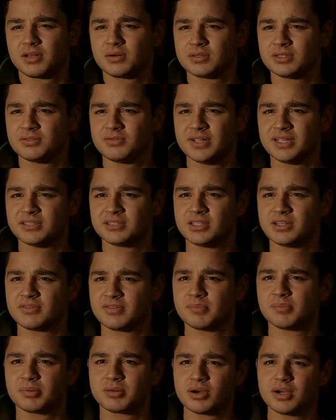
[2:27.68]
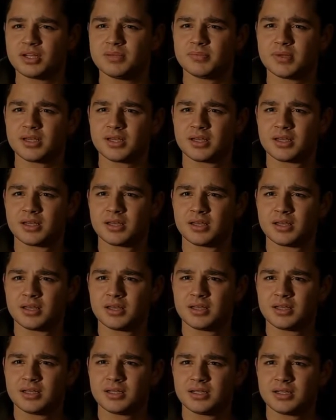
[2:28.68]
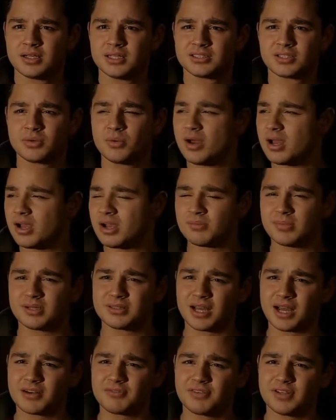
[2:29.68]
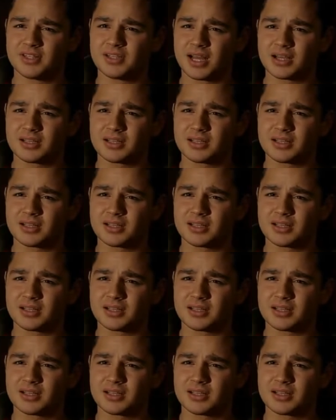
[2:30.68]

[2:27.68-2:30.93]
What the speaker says: the only reason you've employed me is to work on my dad for you,